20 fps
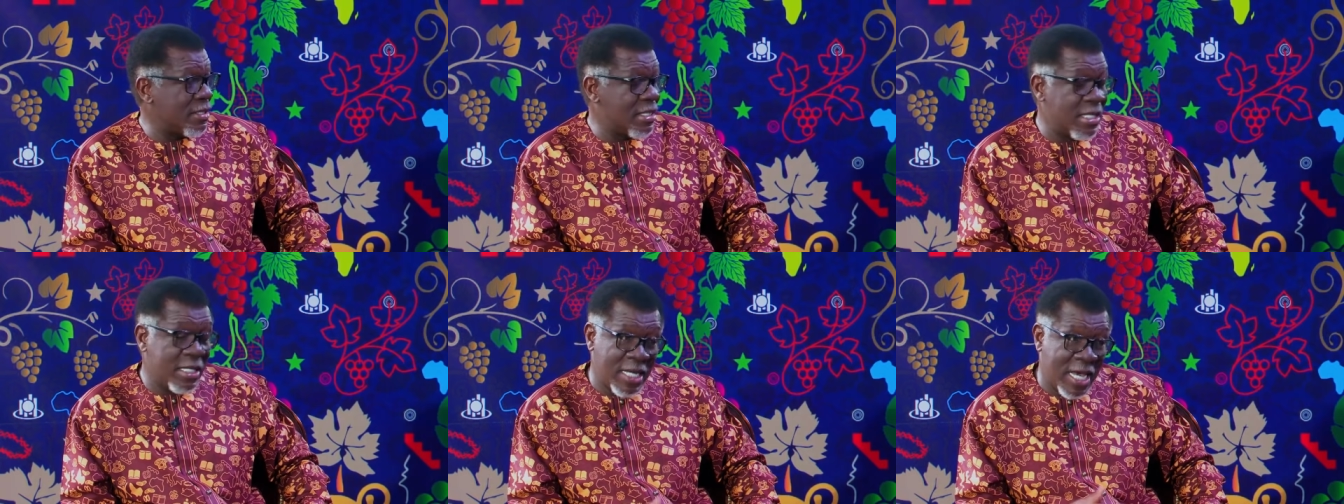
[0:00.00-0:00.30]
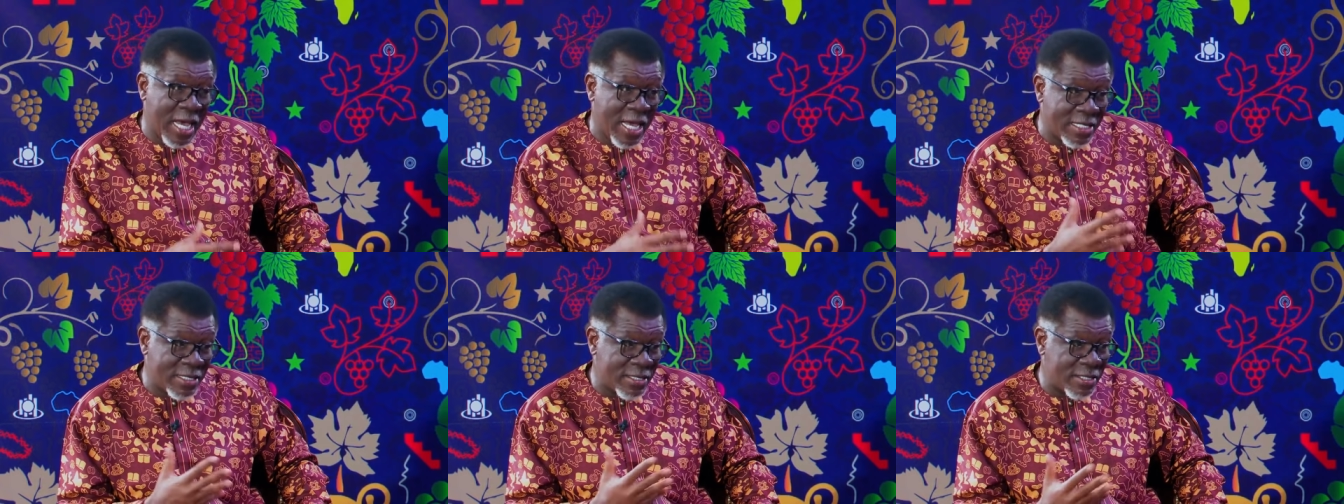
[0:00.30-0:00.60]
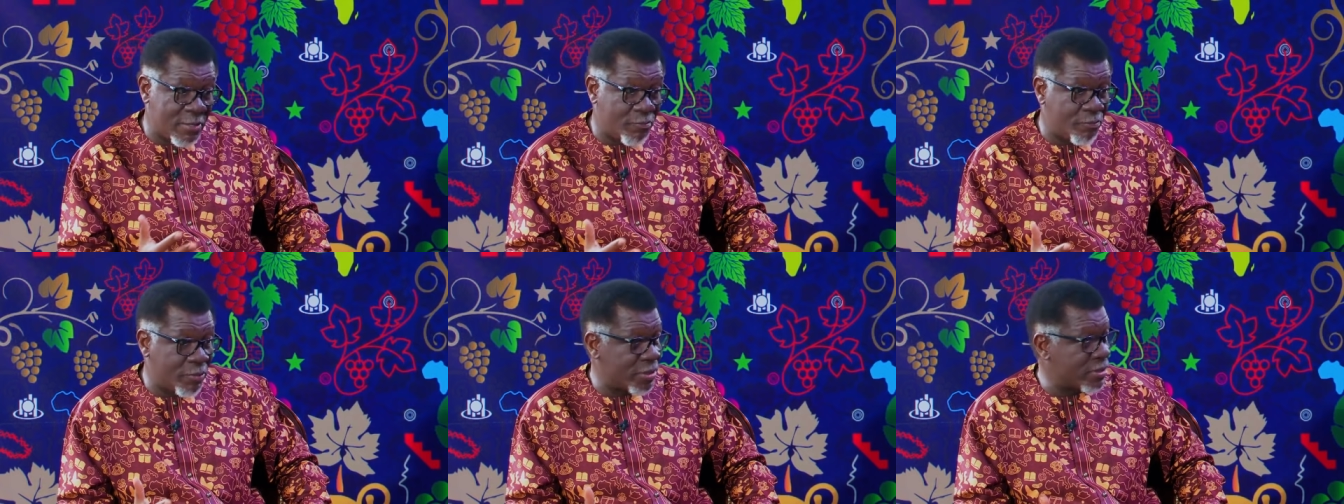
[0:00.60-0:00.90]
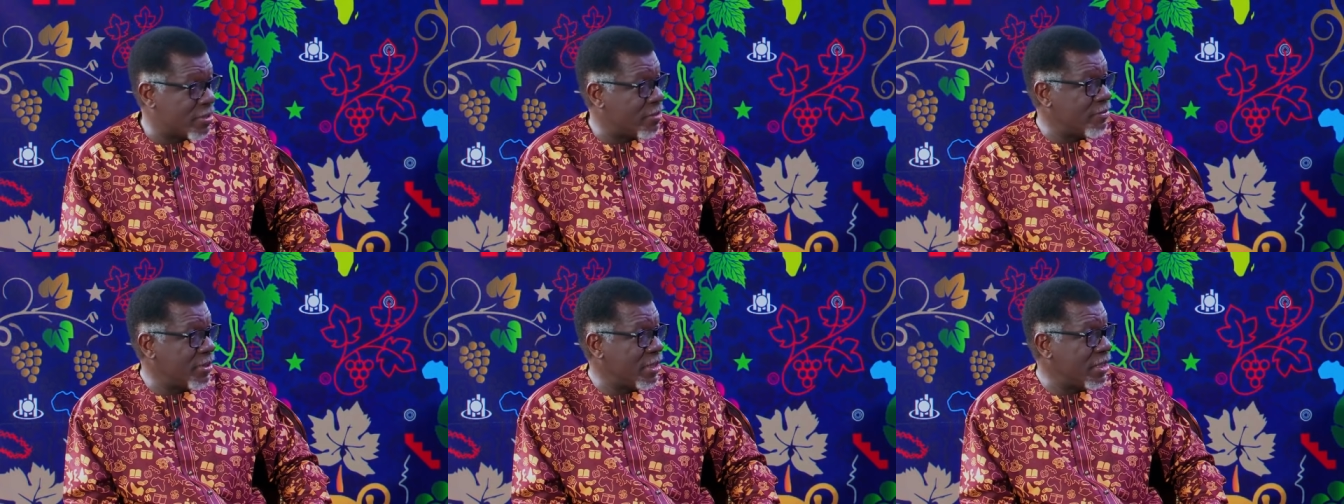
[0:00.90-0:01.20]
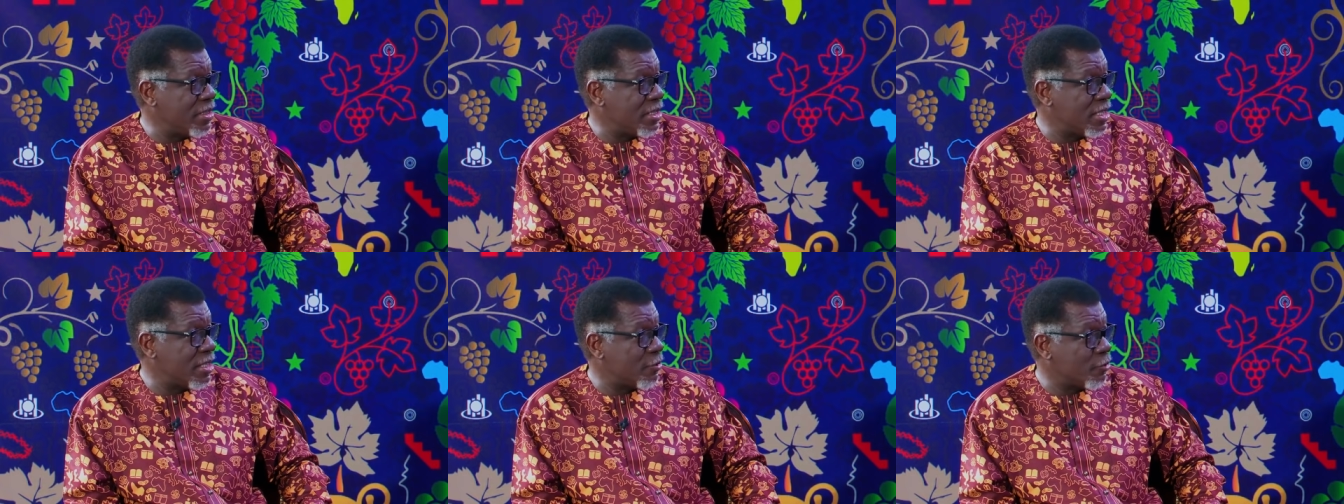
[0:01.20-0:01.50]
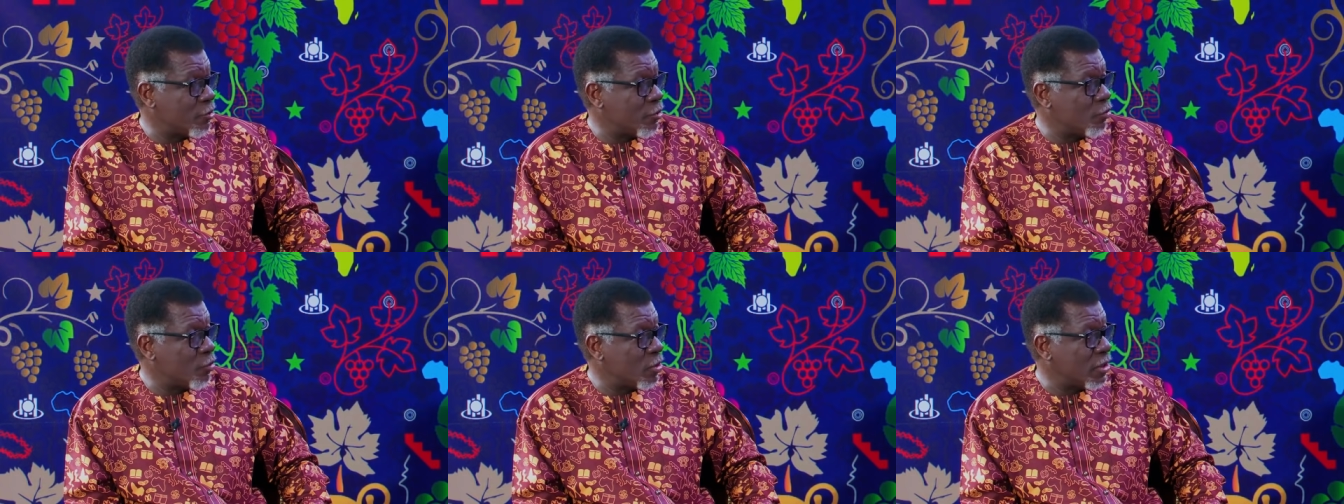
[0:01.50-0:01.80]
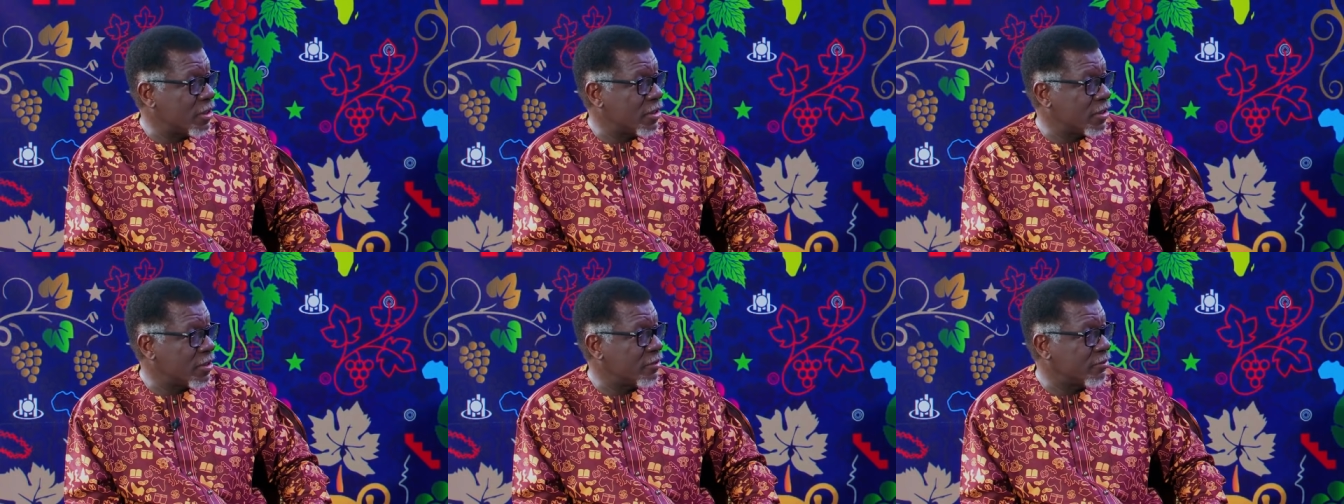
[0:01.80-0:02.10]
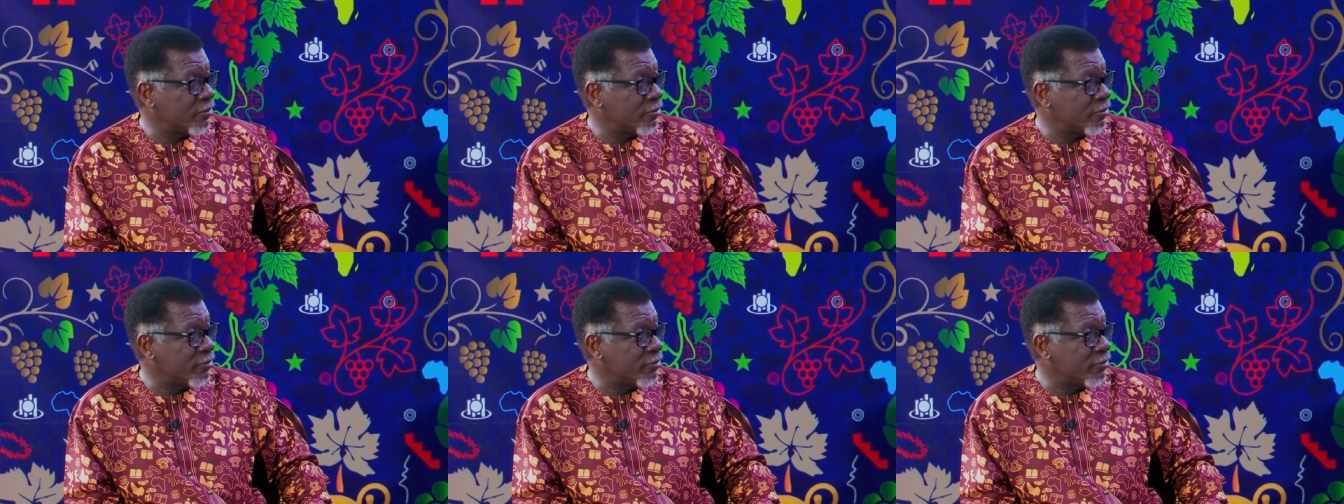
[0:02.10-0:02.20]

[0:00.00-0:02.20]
it has a possibility it could work.